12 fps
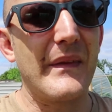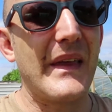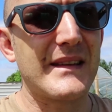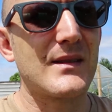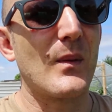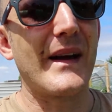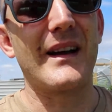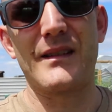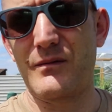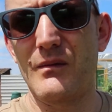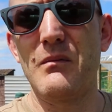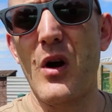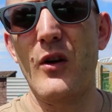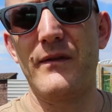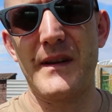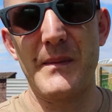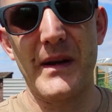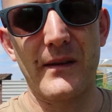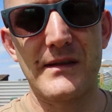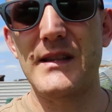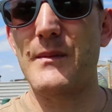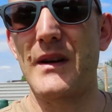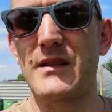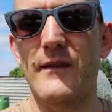that's the way I'd hopefully be able to
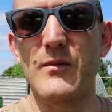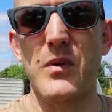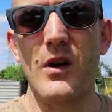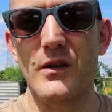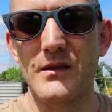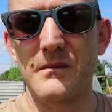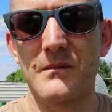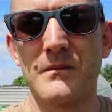set myself apart.